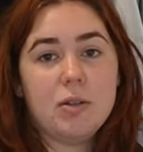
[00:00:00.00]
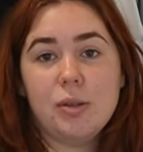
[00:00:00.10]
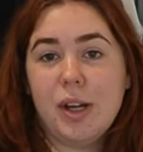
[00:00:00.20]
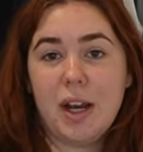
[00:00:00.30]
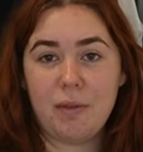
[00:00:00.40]

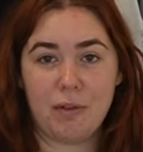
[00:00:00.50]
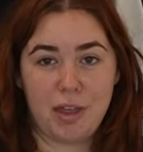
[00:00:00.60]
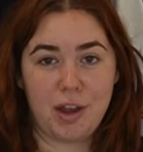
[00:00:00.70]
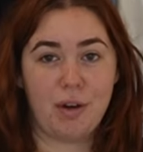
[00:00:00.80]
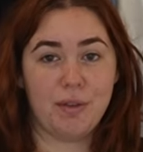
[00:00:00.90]
also get
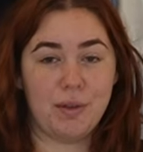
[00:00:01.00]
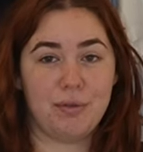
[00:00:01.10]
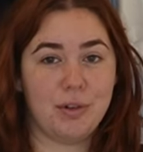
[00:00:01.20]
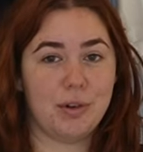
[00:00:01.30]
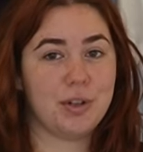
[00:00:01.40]
everything off the
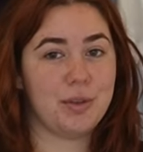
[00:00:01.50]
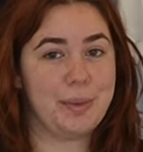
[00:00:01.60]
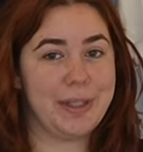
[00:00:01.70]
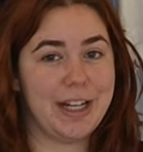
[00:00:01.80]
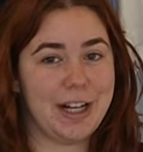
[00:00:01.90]
floor so
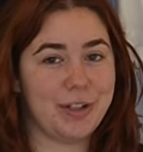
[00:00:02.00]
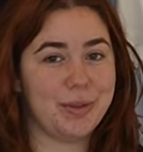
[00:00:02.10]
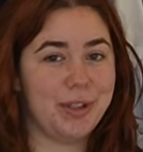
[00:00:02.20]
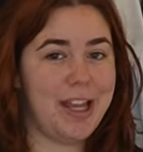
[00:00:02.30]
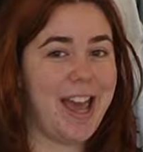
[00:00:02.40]
we can
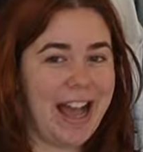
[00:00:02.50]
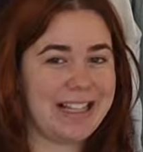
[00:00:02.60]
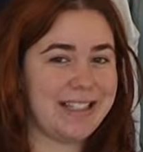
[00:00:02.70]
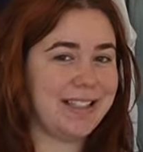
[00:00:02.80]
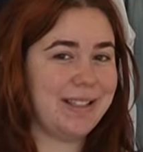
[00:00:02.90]
actually
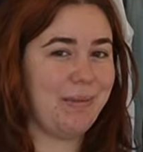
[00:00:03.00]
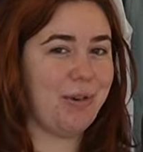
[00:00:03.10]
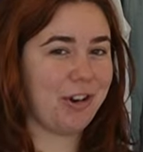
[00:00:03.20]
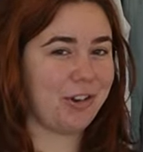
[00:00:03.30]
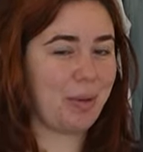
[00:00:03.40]
access the
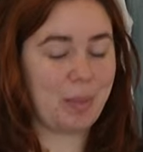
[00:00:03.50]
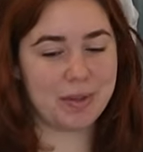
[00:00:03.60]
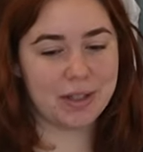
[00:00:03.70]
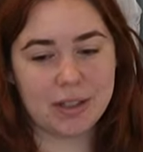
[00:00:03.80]
wardrobes.